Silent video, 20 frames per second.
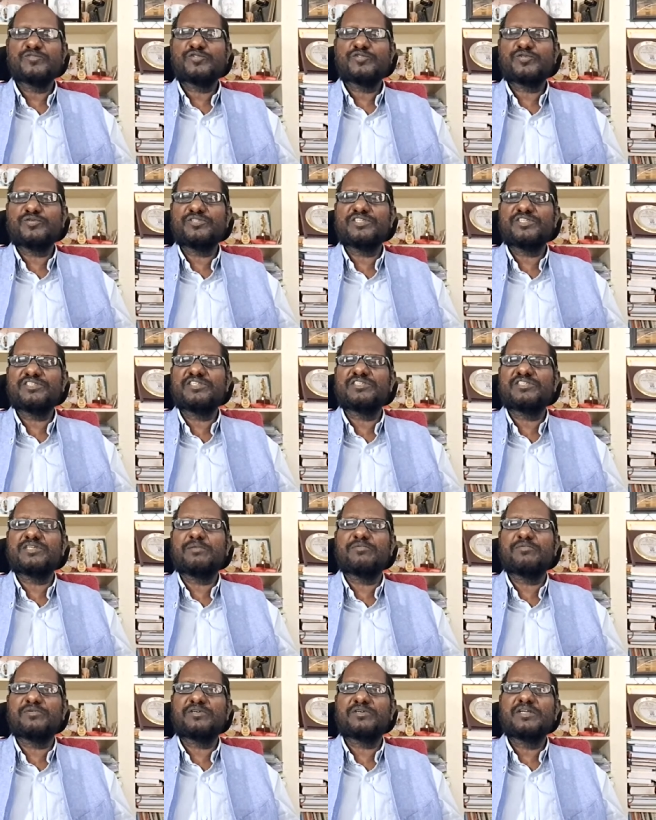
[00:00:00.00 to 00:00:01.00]
So this is
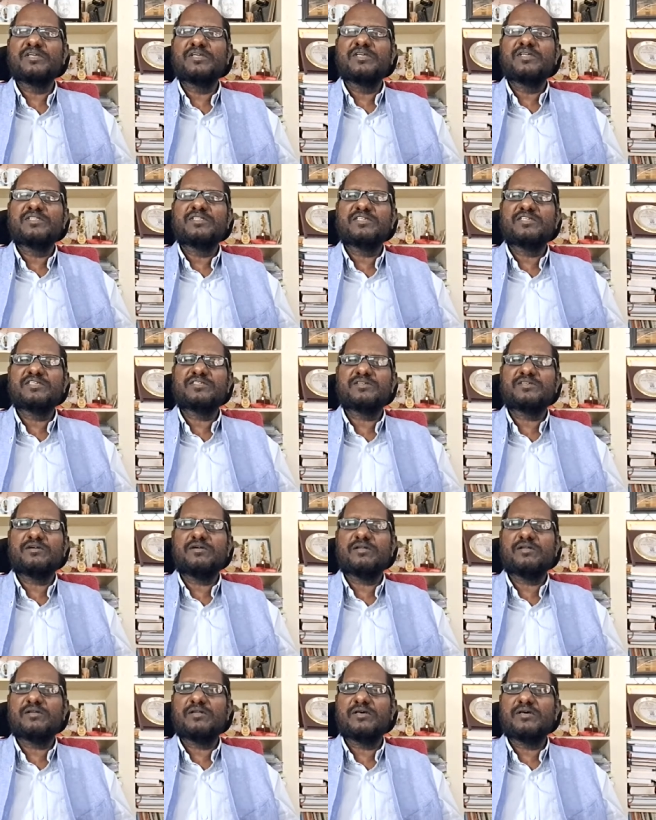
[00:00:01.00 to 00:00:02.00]
all, this
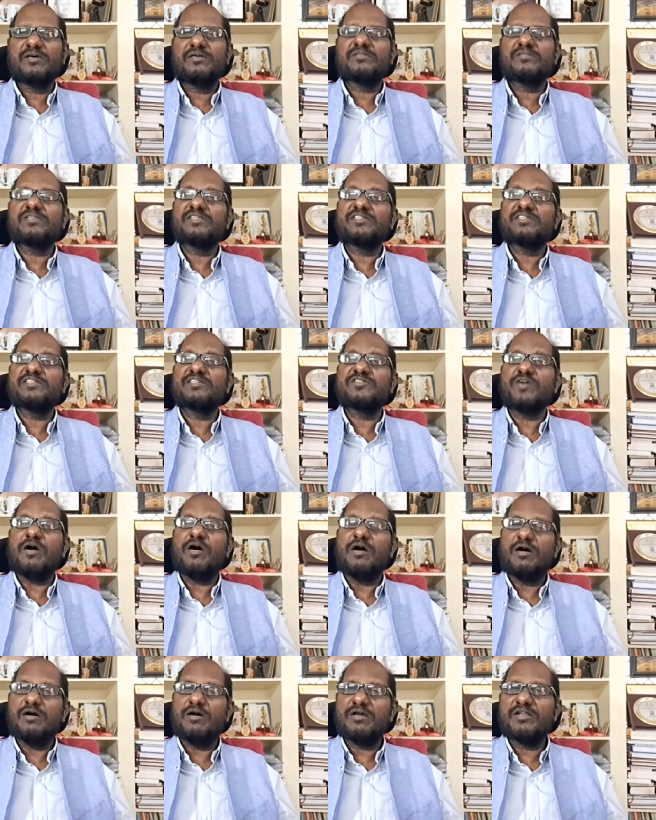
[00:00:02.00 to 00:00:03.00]
is the
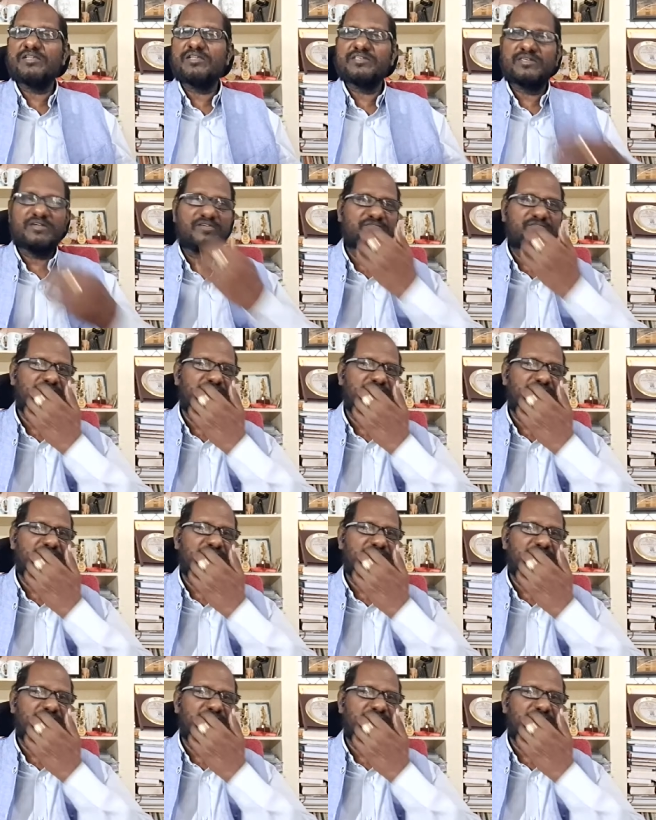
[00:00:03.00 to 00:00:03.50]
origin